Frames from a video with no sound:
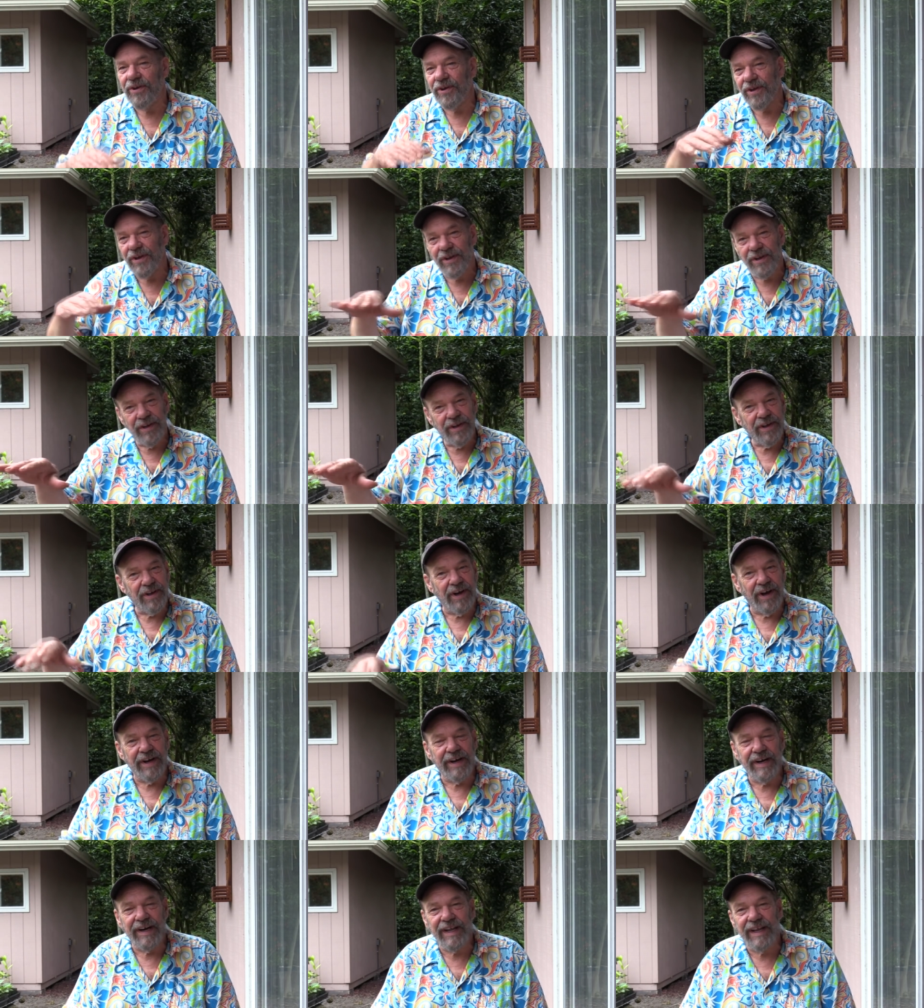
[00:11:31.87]
You can
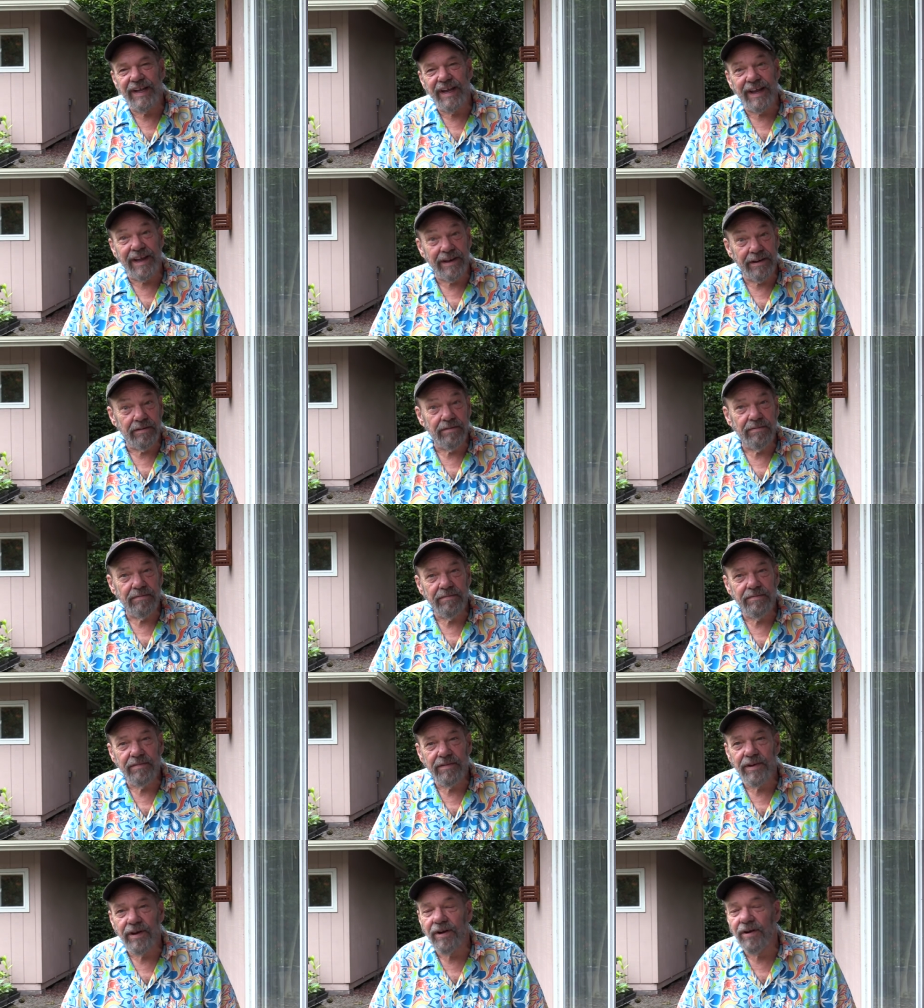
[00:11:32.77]
cut it again,
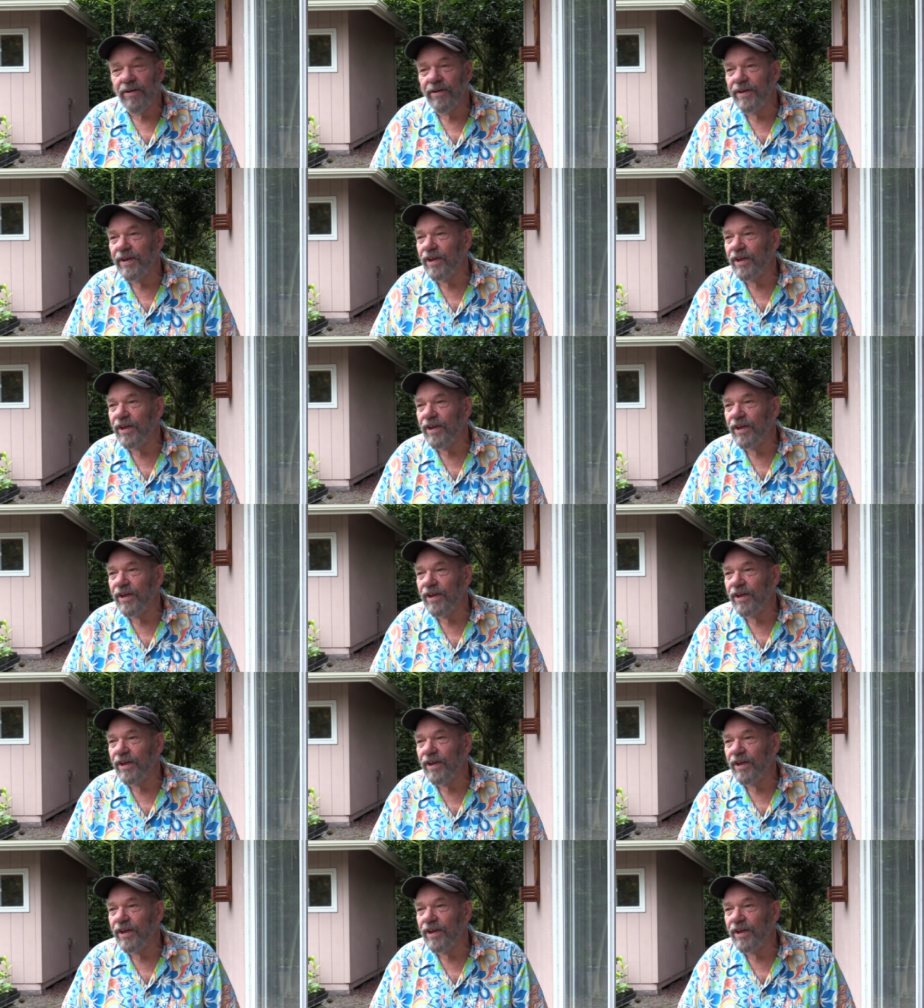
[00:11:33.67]
you know,